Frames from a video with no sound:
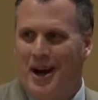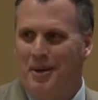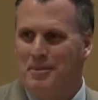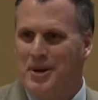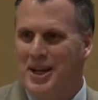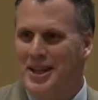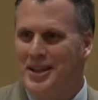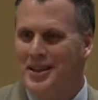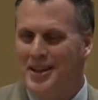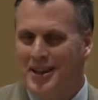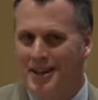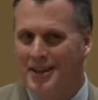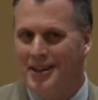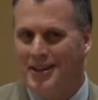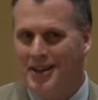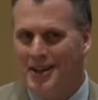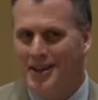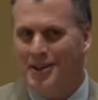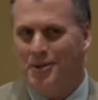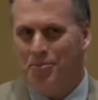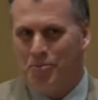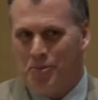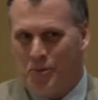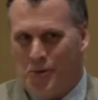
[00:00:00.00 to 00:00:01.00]
I mean,
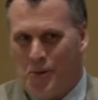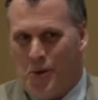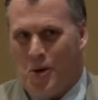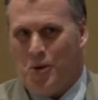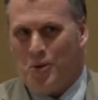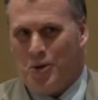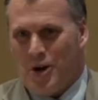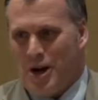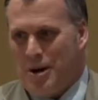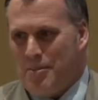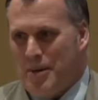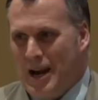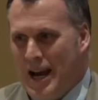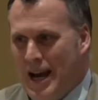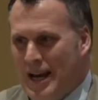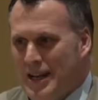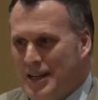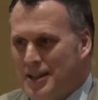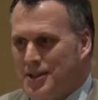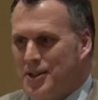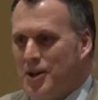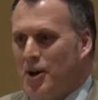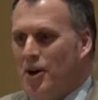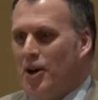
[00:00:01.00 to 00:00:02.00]
this program
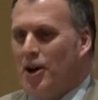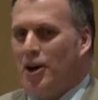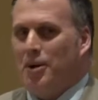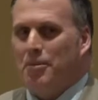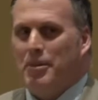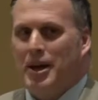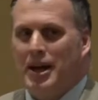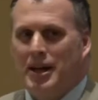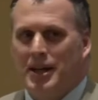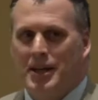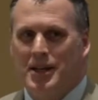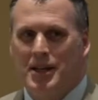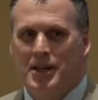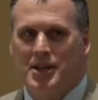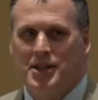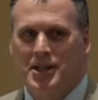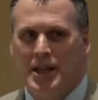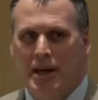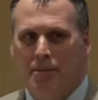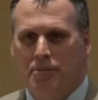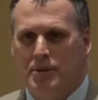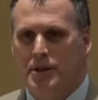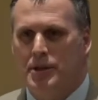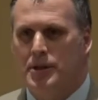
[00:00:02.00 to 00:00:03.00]
has automatic
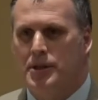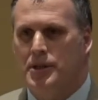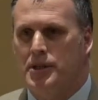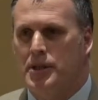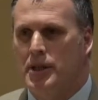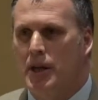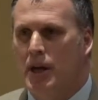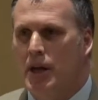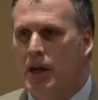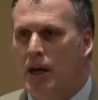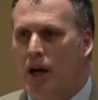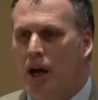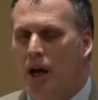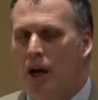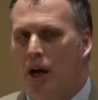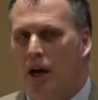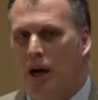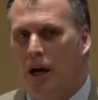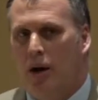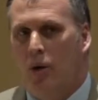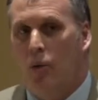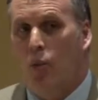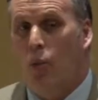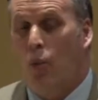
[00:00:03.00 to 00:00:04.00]
acceptance.
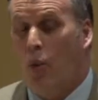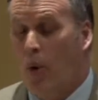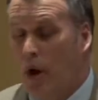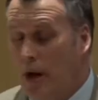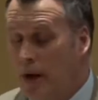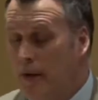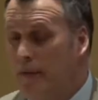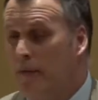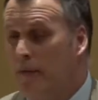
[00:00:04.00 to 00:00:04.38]
One